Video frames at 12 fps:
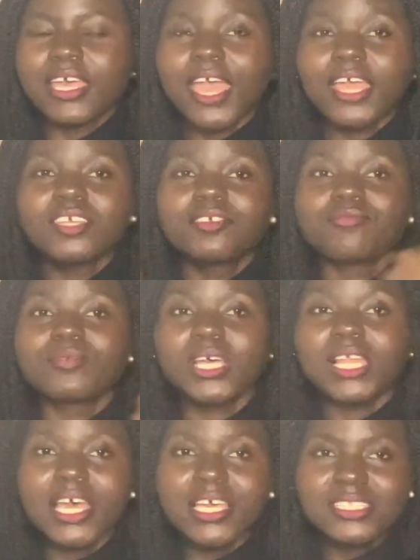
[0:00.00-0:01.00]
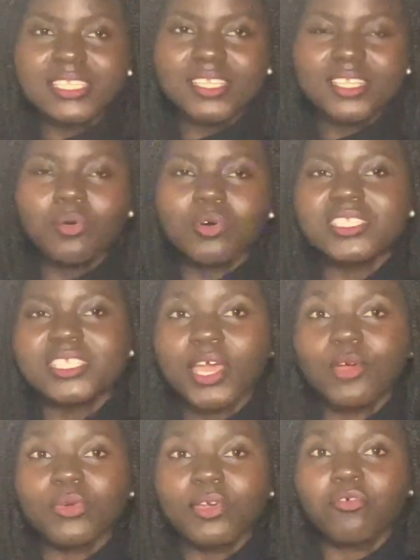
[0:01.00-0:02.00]
and he realized that that was her
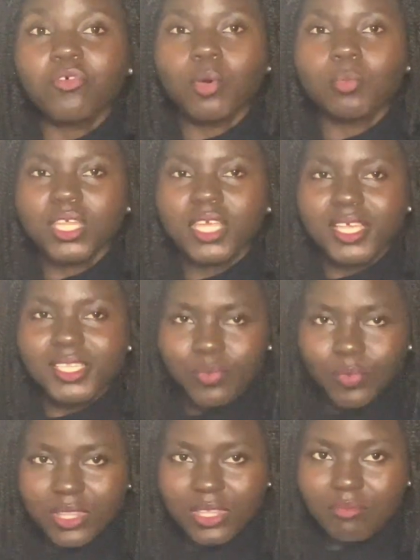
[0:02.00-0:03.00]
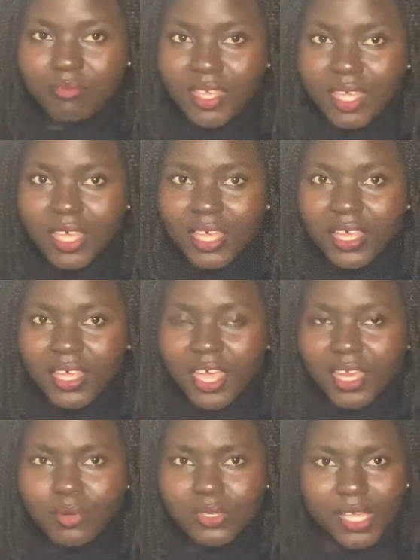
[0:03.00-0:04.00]
way of communicating with him.
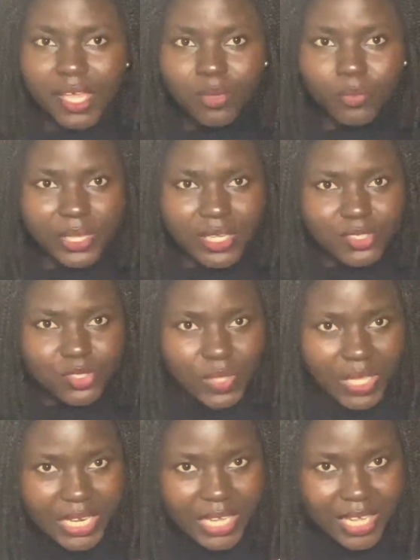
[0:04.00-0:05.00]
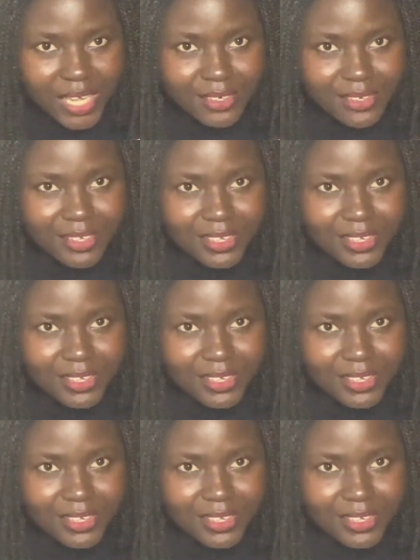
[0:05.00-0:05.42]
And he was like, "Wait, do that again."